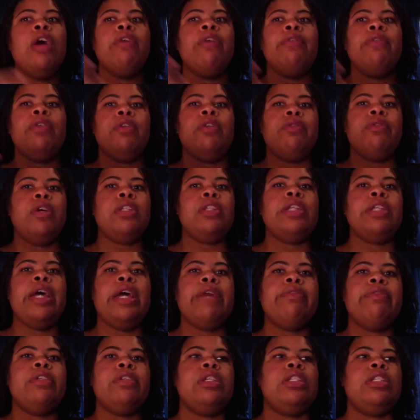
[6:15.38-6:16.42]
for the first
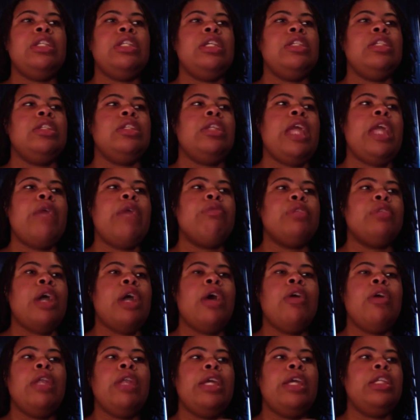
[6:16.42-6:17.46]
half of the season, they was
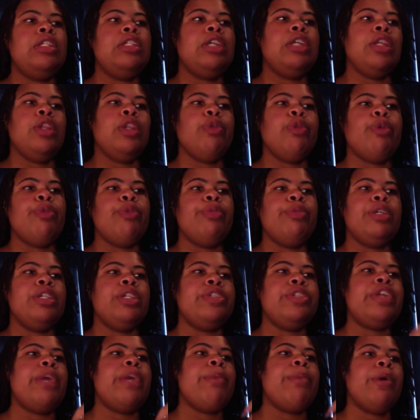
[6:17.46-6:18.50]
all at each other's throat
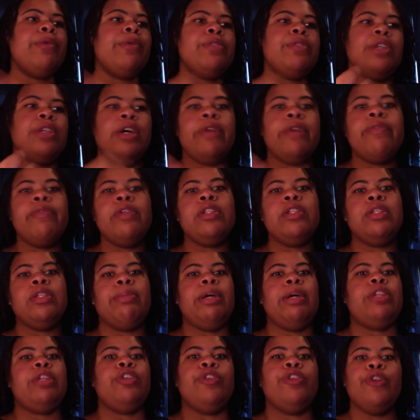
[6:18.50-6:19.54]
because Tamar was in her feelings
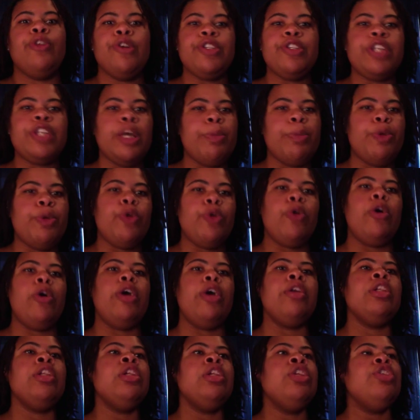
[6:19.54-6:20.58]
about the girls coming
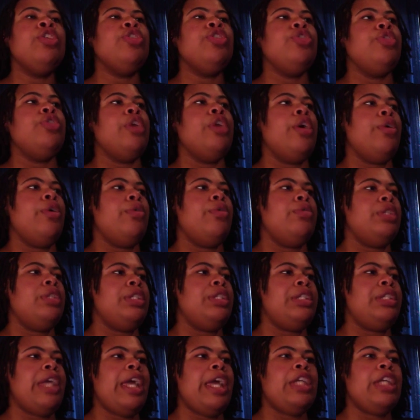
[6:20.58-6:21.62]
on, you know, the
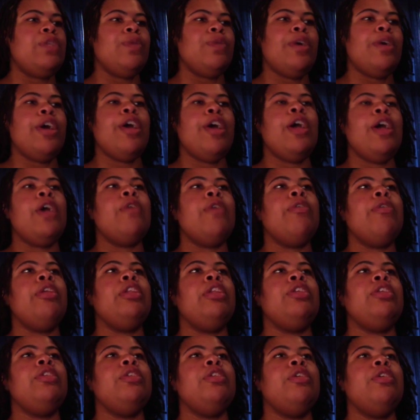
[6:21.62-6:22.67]
stage with her
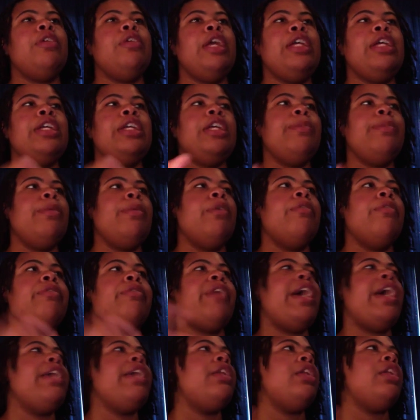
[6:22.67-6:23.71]
and, you know, they keep on
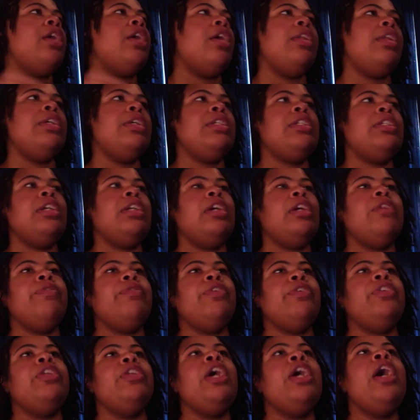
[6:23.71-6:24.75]
fighting and all that stuff
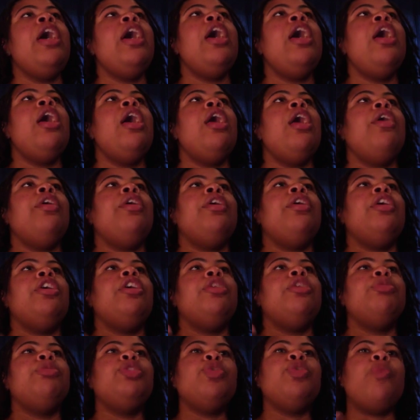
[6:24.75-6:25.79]
and
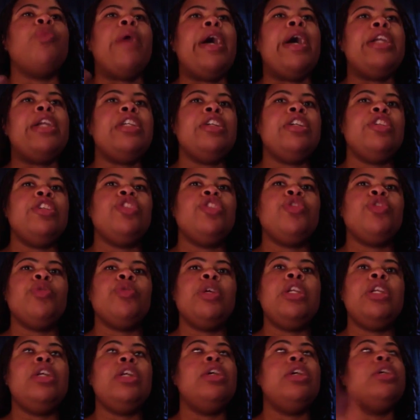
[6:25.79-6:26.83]
um Towanda and
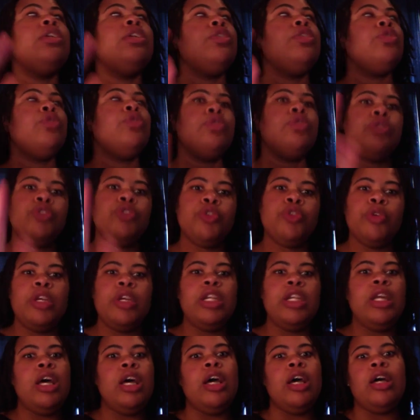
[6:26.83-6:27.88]
Trina
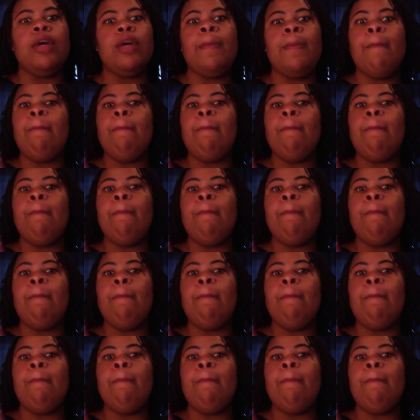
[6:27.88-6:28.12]
Trina